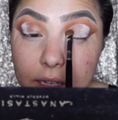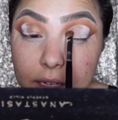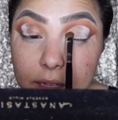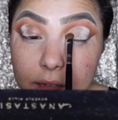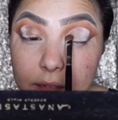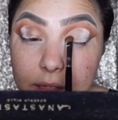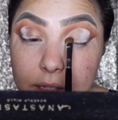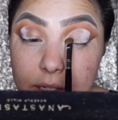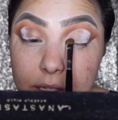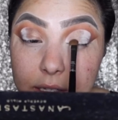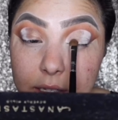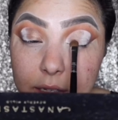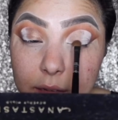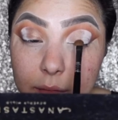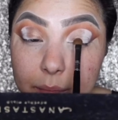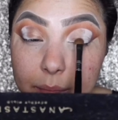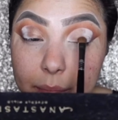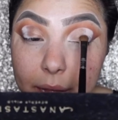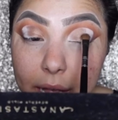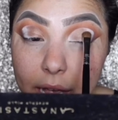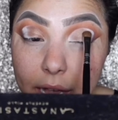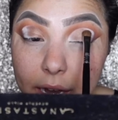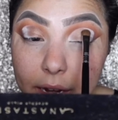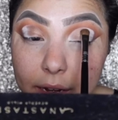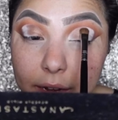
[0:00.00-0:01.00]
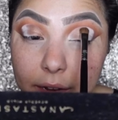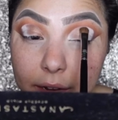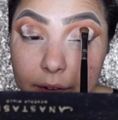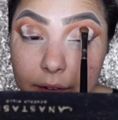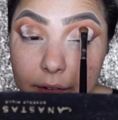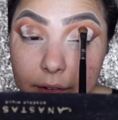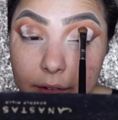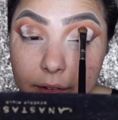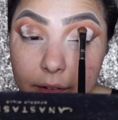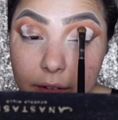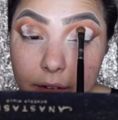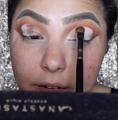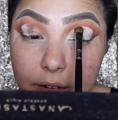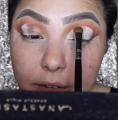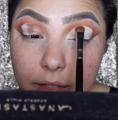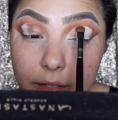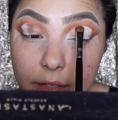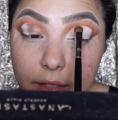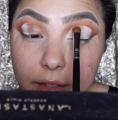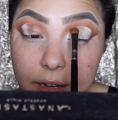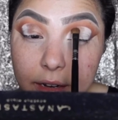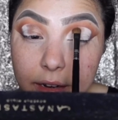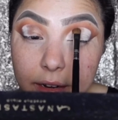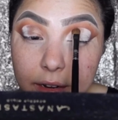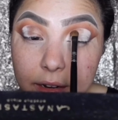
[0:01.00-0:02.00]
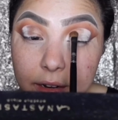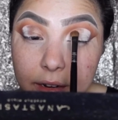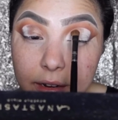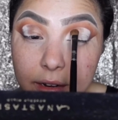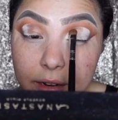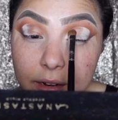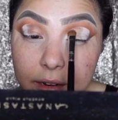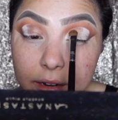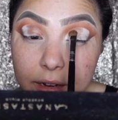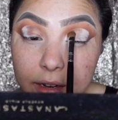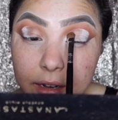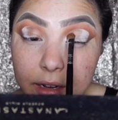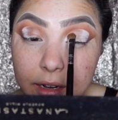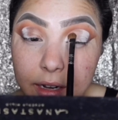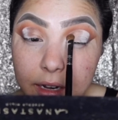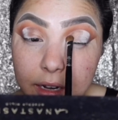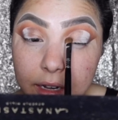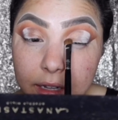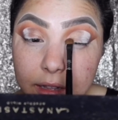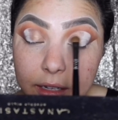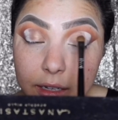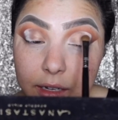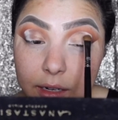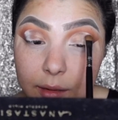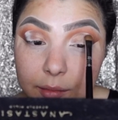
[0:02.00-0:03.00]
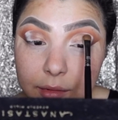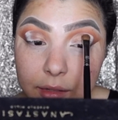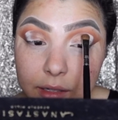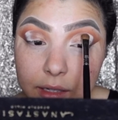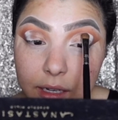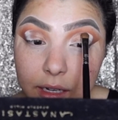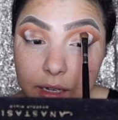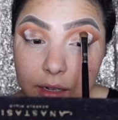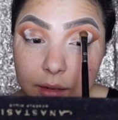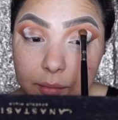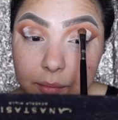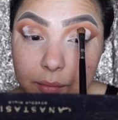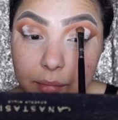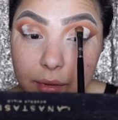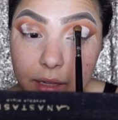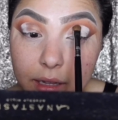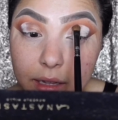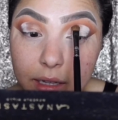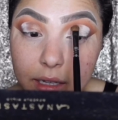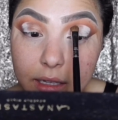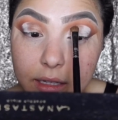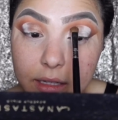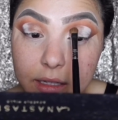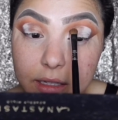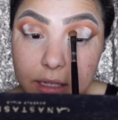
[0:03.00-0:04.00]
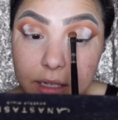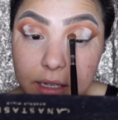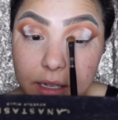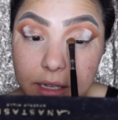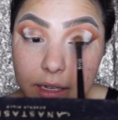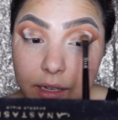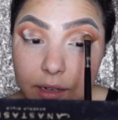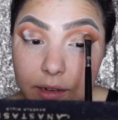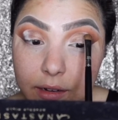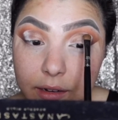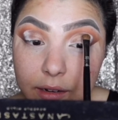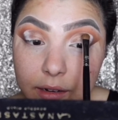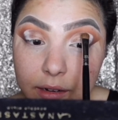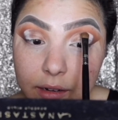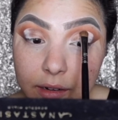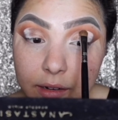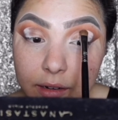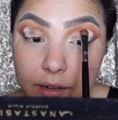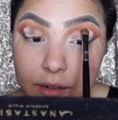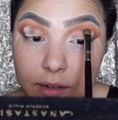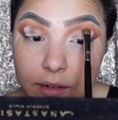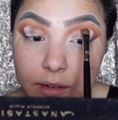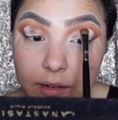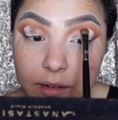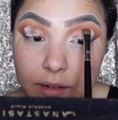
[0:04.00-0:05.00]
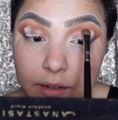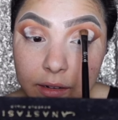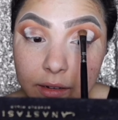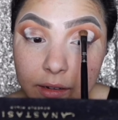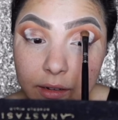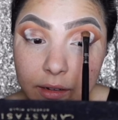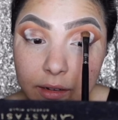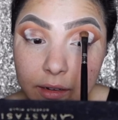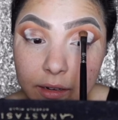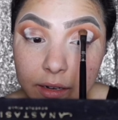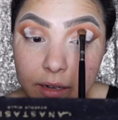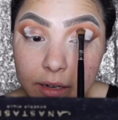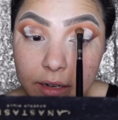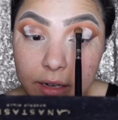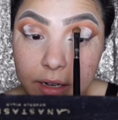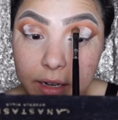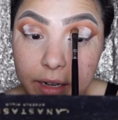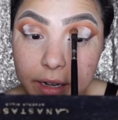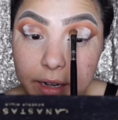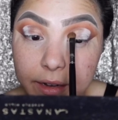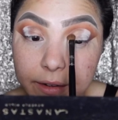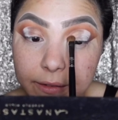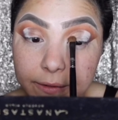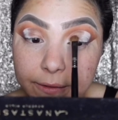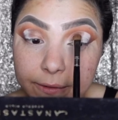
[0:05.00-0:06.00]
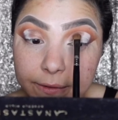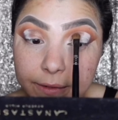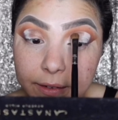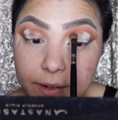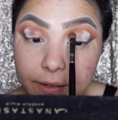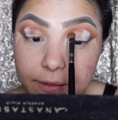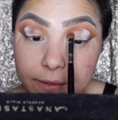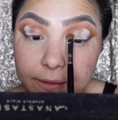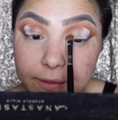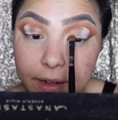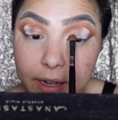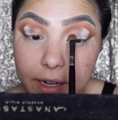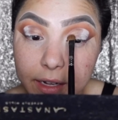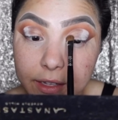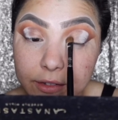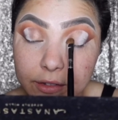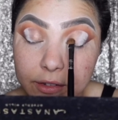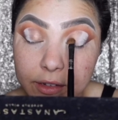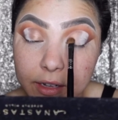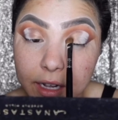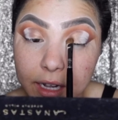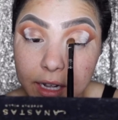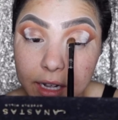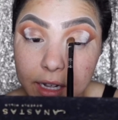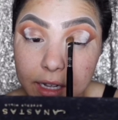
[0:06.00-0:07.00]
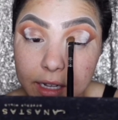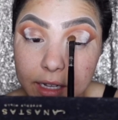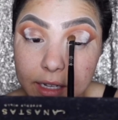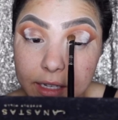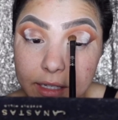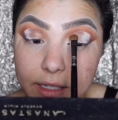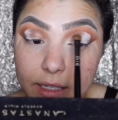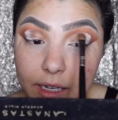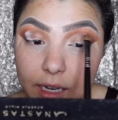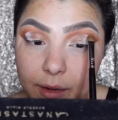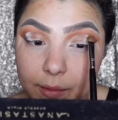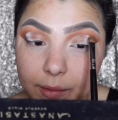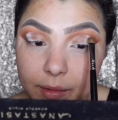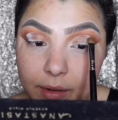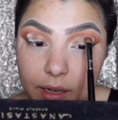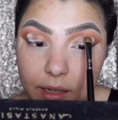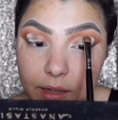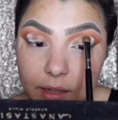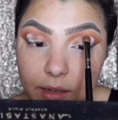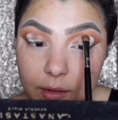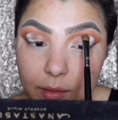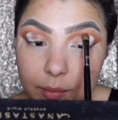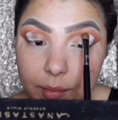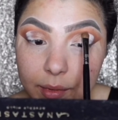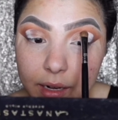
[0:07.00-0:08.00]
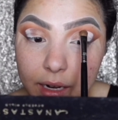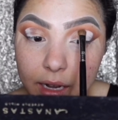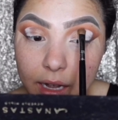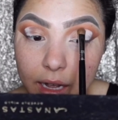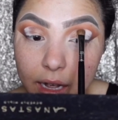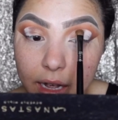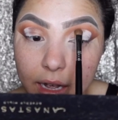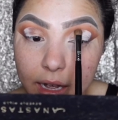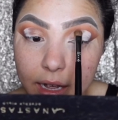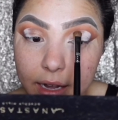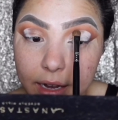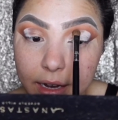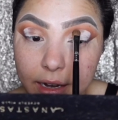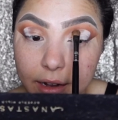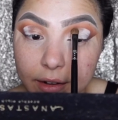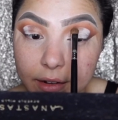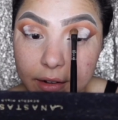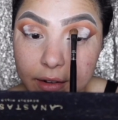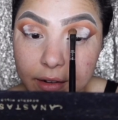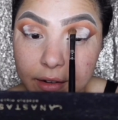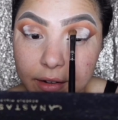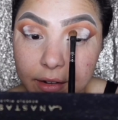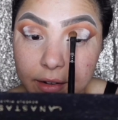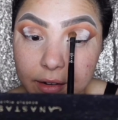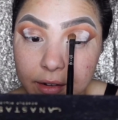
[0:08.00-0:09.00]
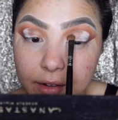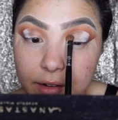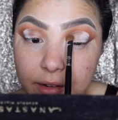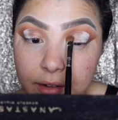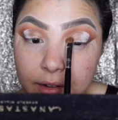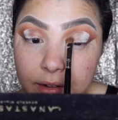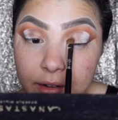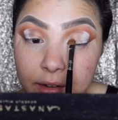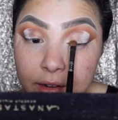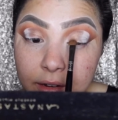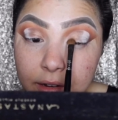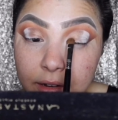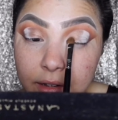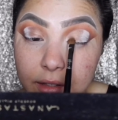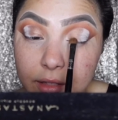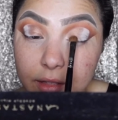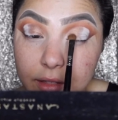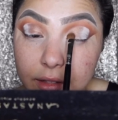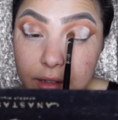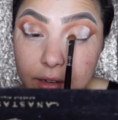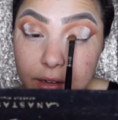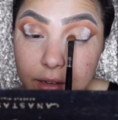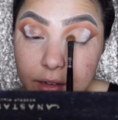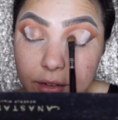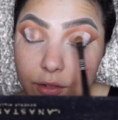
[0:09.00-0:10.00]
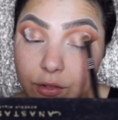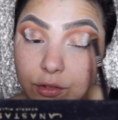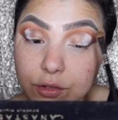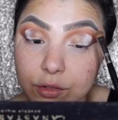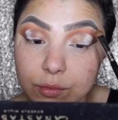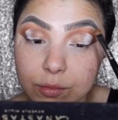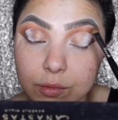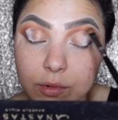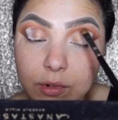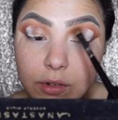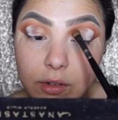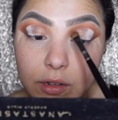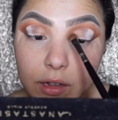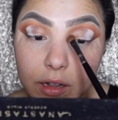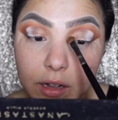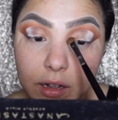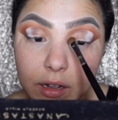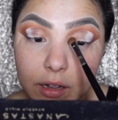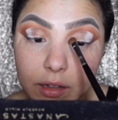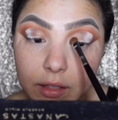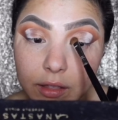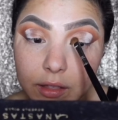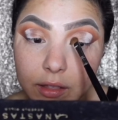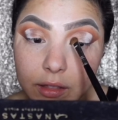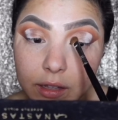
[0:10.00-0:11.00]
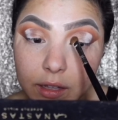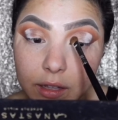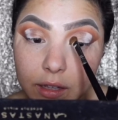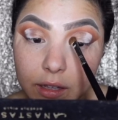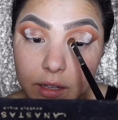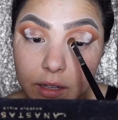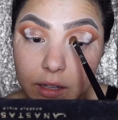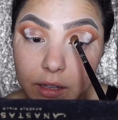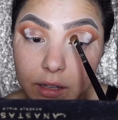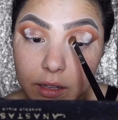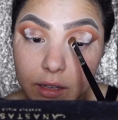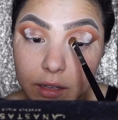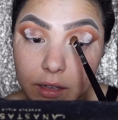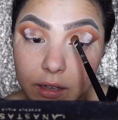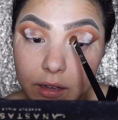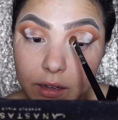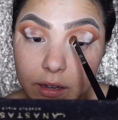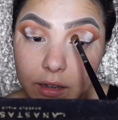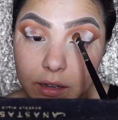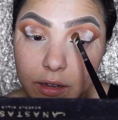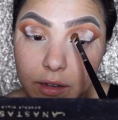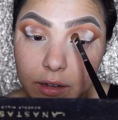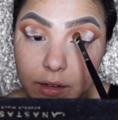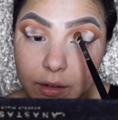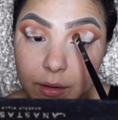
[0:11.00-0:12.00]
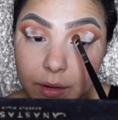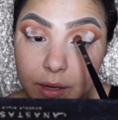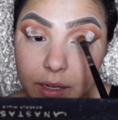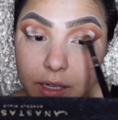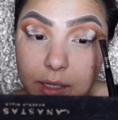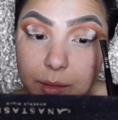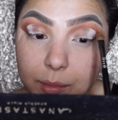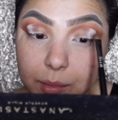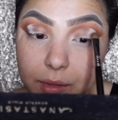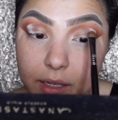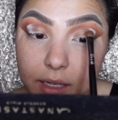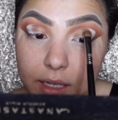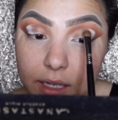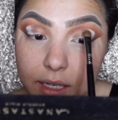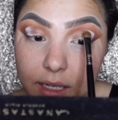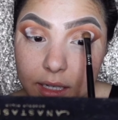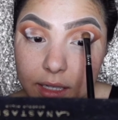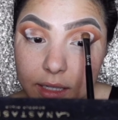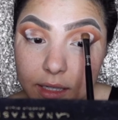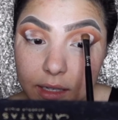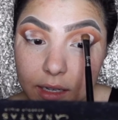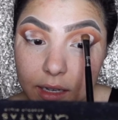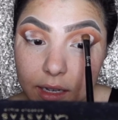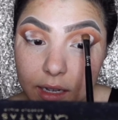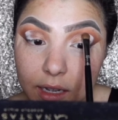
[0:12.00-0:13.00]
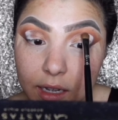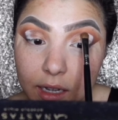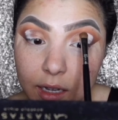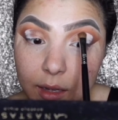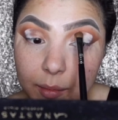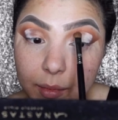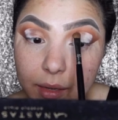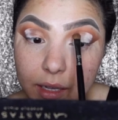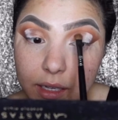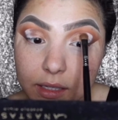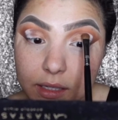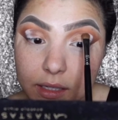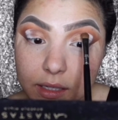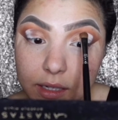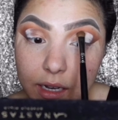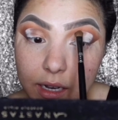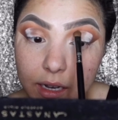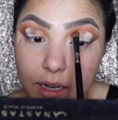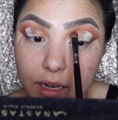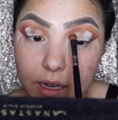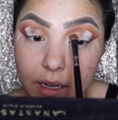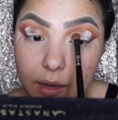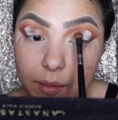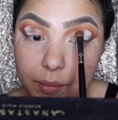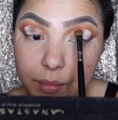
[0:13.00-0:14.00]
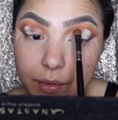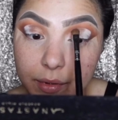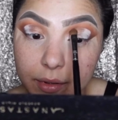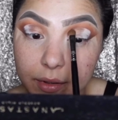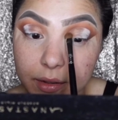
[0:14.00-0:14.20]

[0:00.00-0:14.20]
still packing her on there. And then I'm just kind of blending here. And fun fact, you guys, I went a little bit higher than usual on the cut crease because I messed up.